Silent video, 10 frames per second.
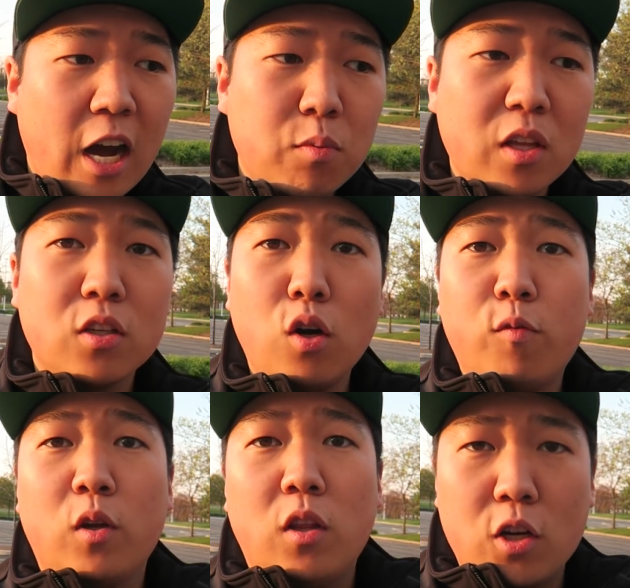I'd rather
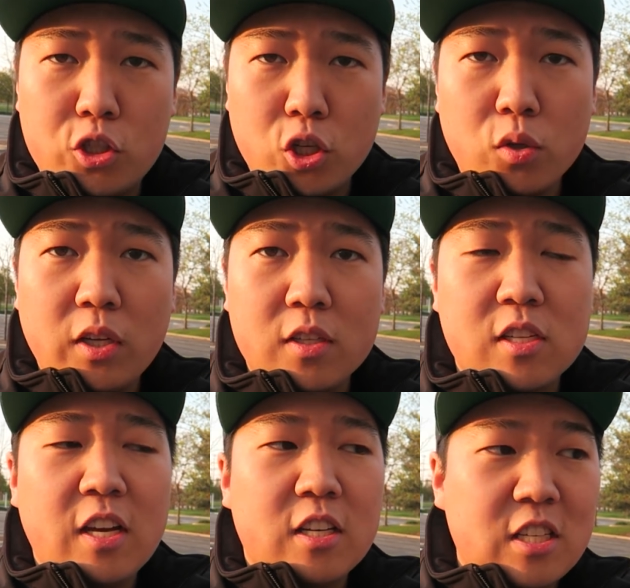go for the luxurious,